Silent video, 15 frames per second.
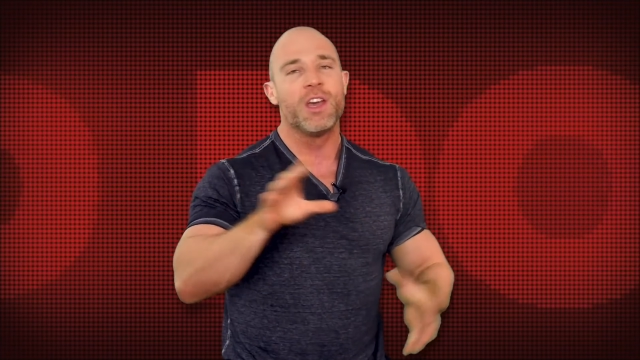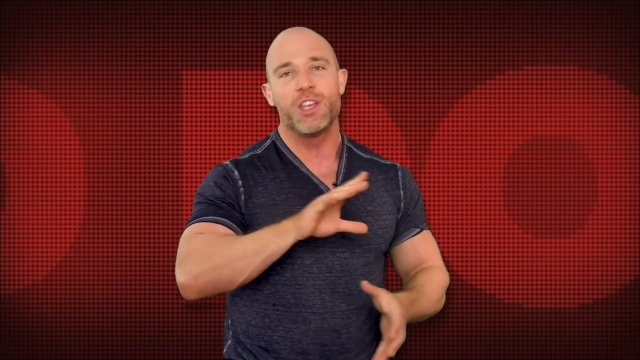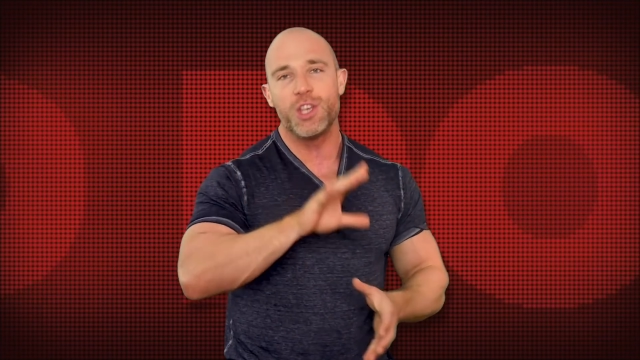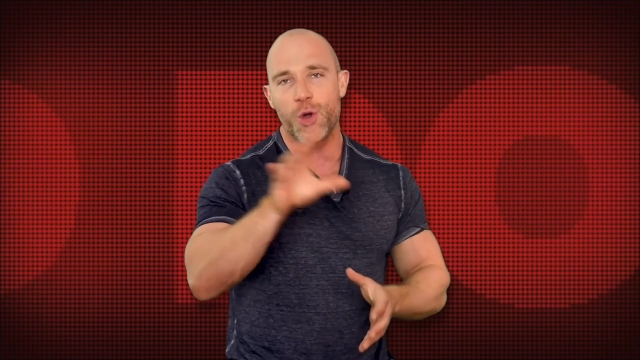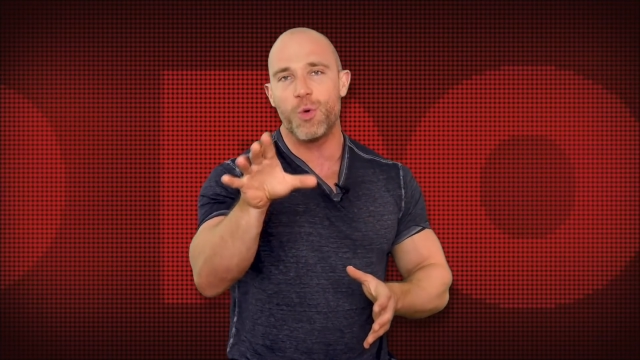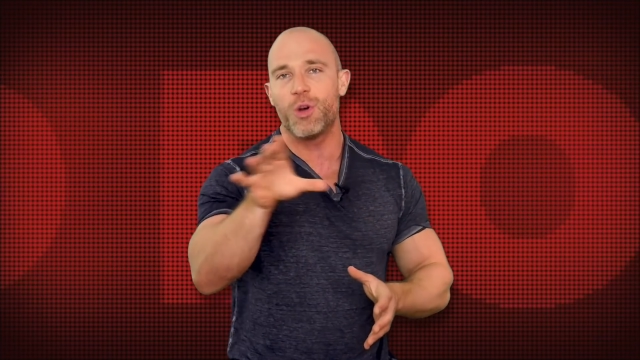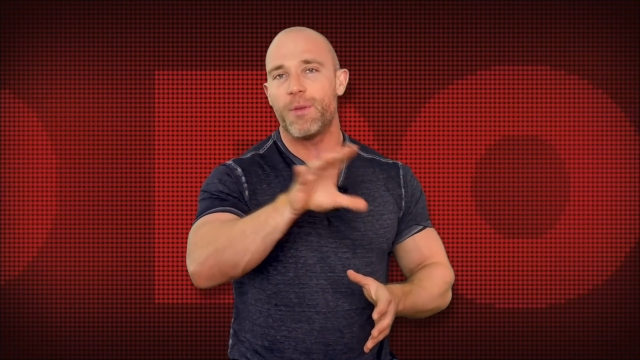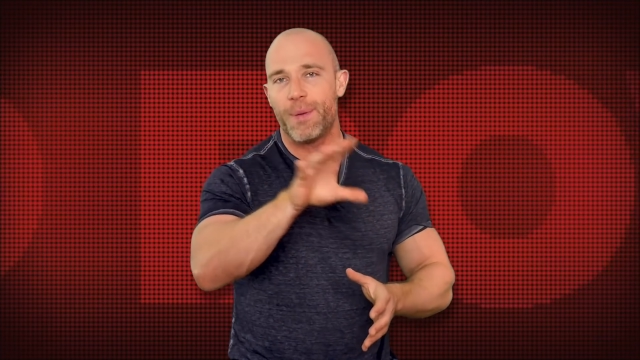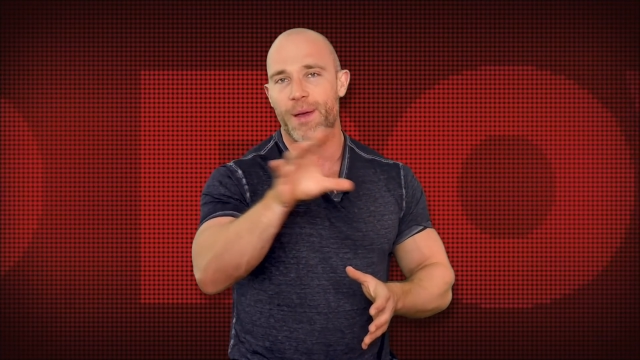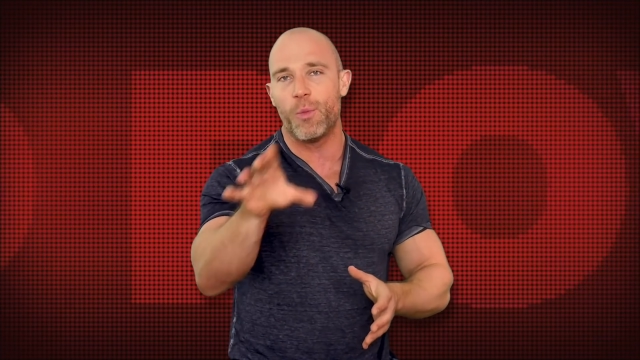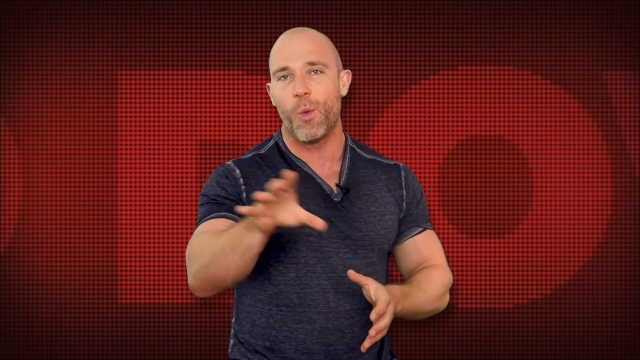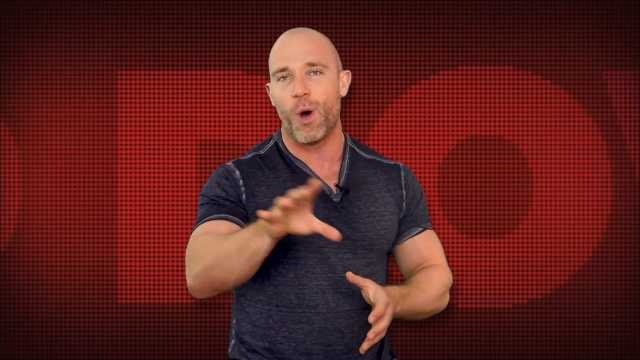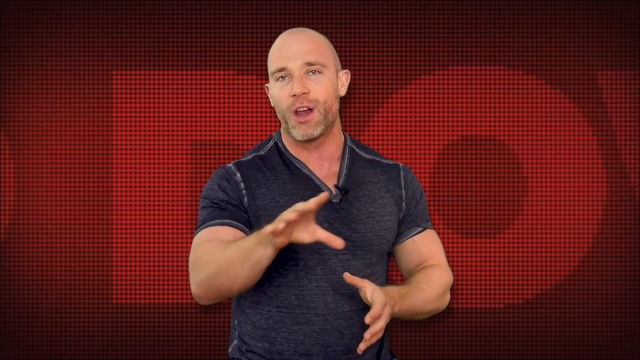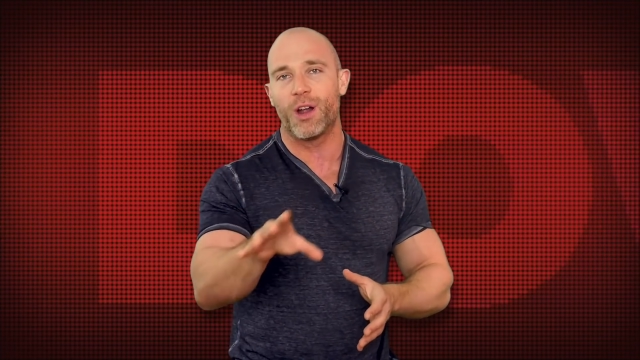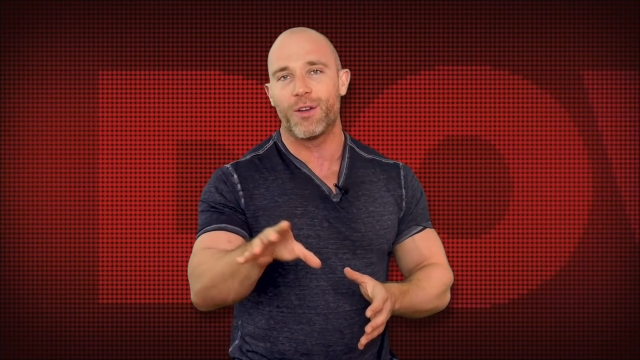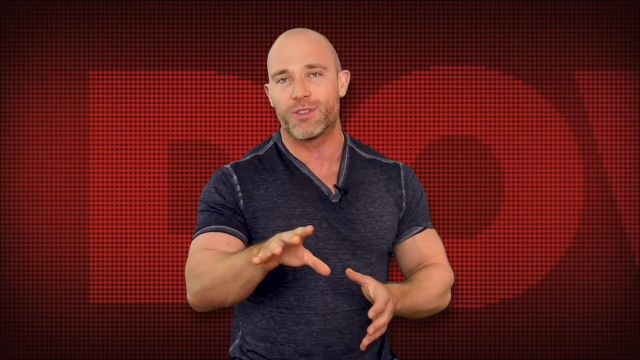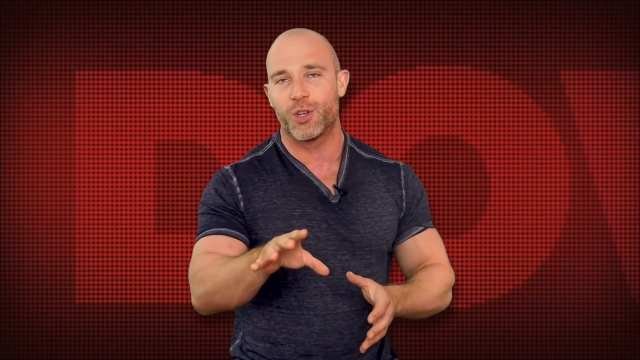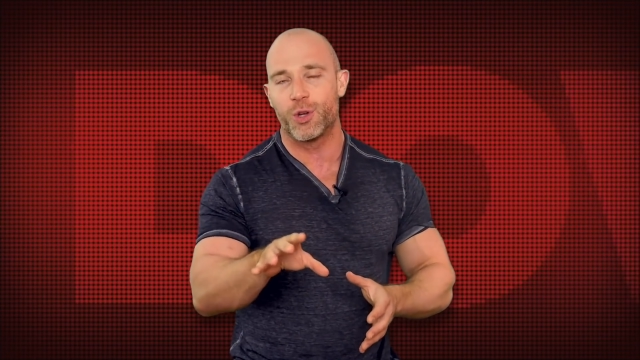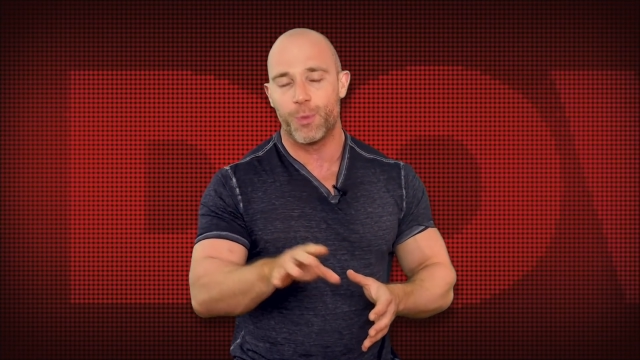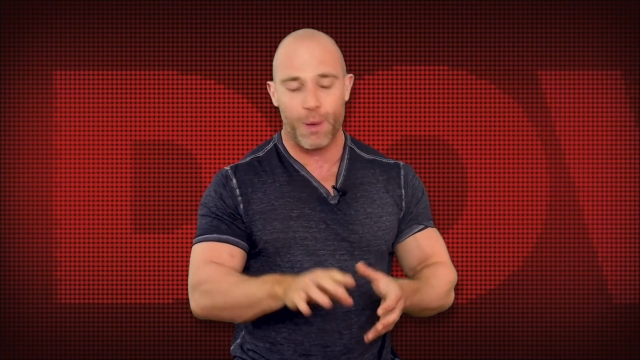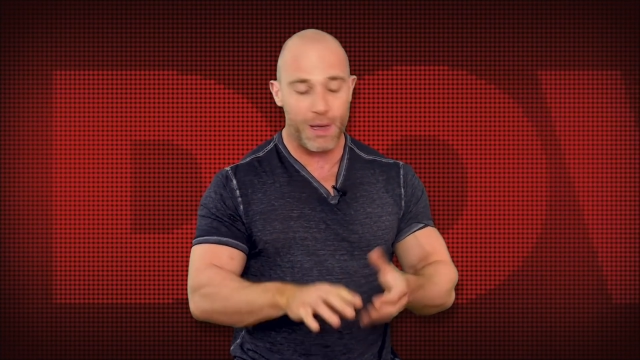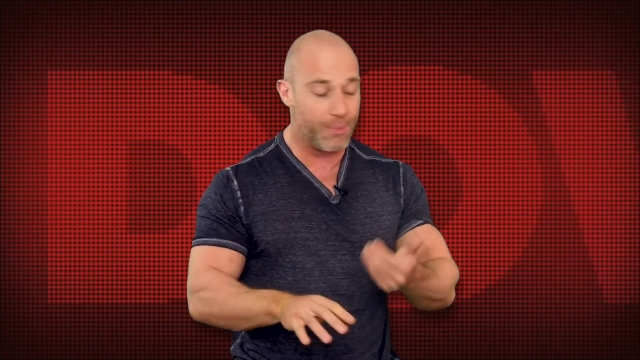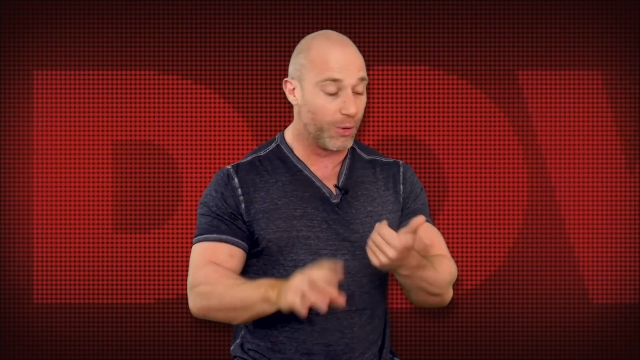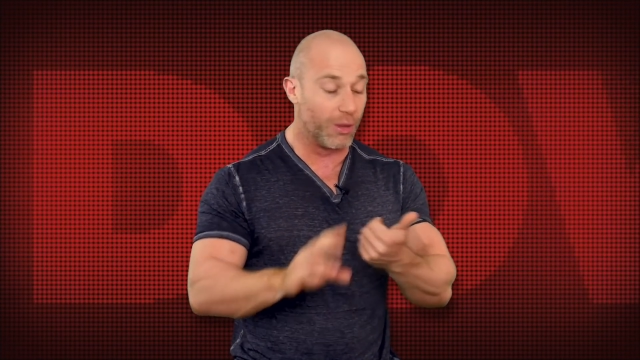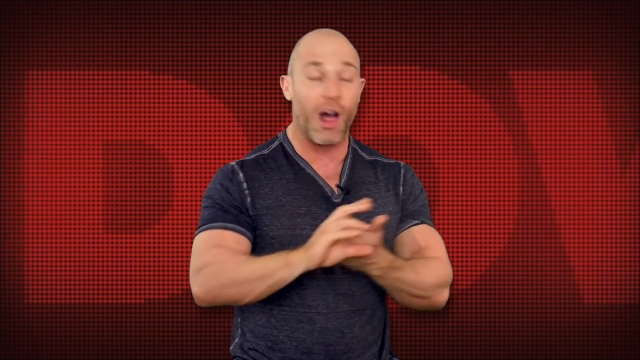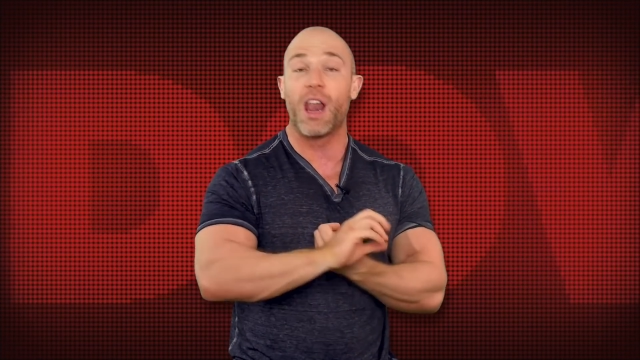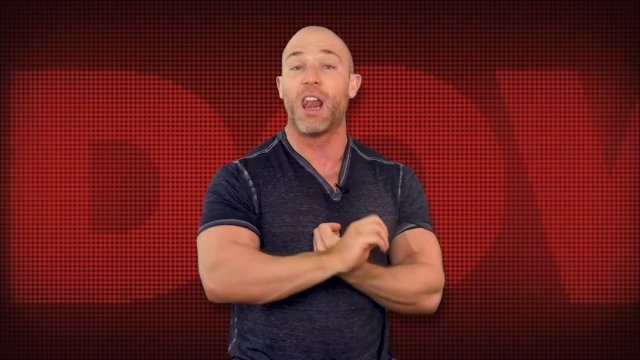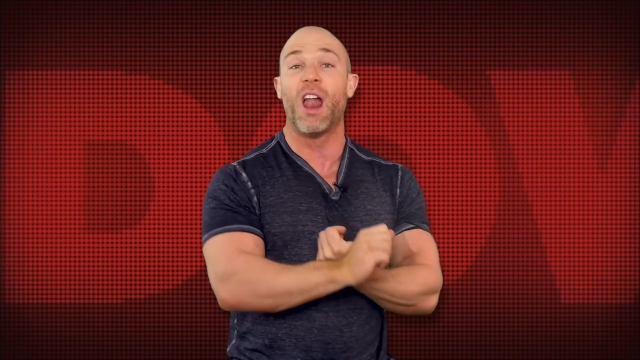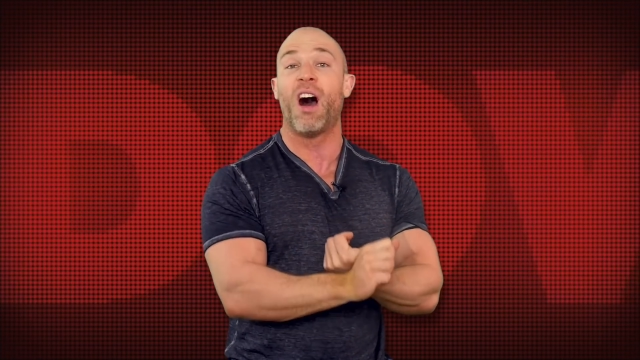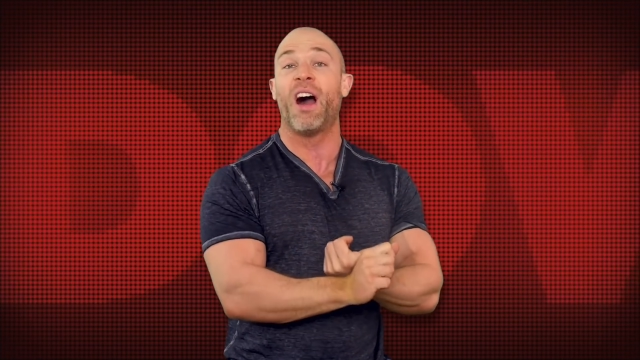you would have been one of two people
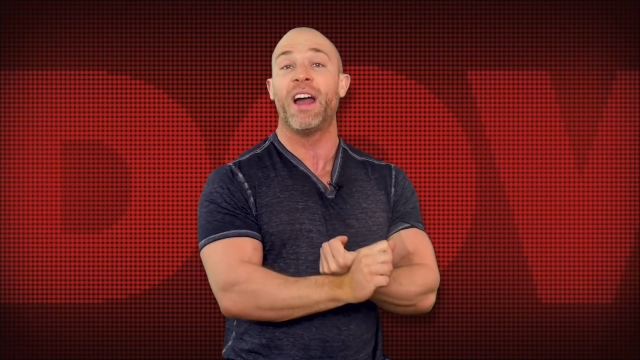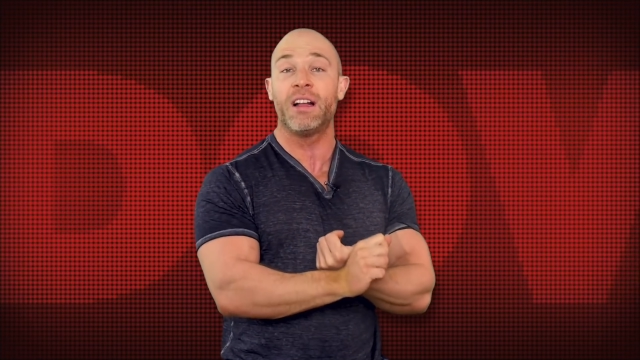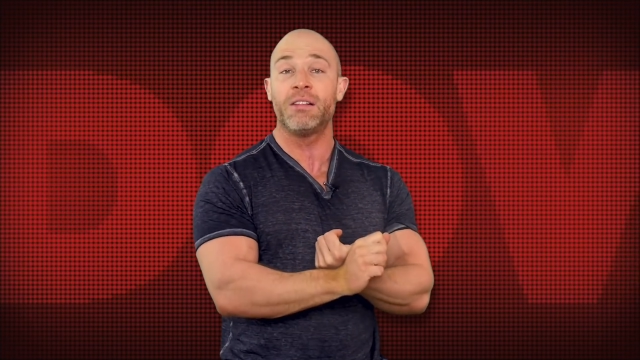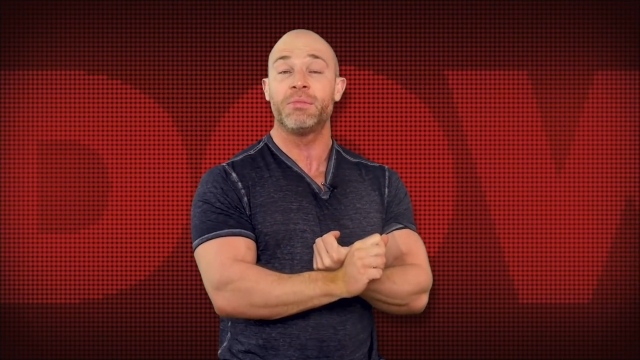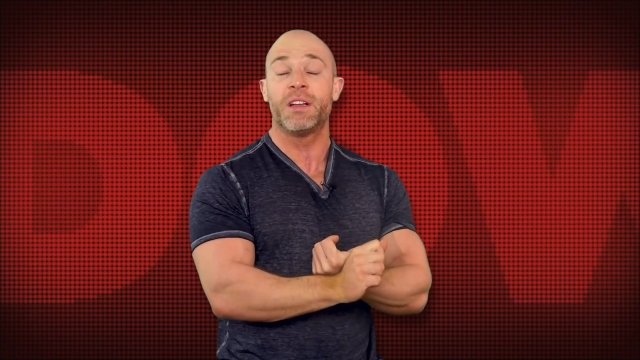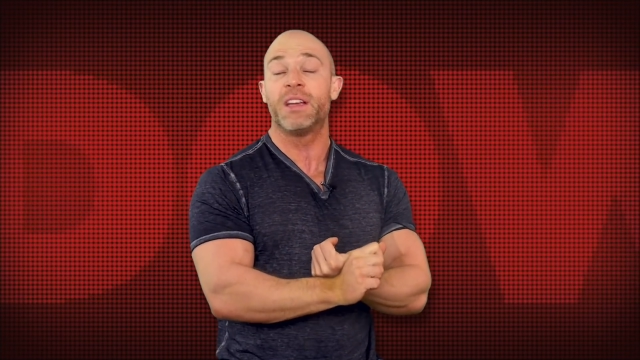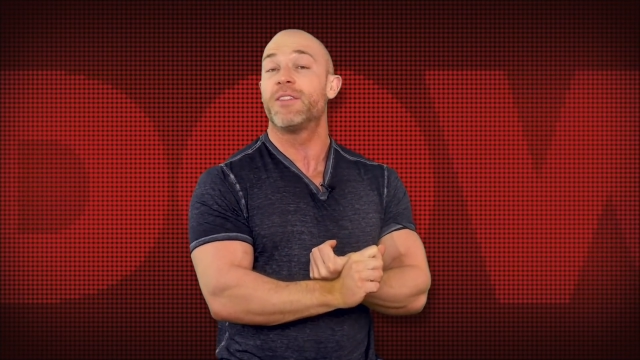a liar